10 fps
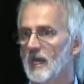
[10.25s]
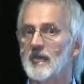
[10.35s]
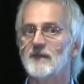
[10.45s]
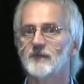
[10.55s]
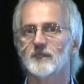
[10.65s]

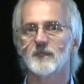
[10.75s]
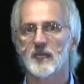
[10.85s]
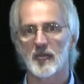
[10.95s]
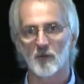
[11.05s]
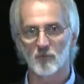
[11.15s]
Even
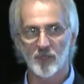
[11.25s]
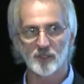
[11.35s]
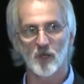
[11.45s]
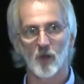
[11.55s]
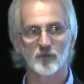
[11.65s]
a
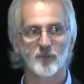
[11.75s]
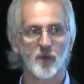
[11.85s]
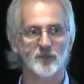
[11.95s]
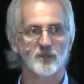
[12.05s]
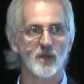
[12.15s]
rich gold
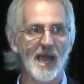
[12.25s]
deposit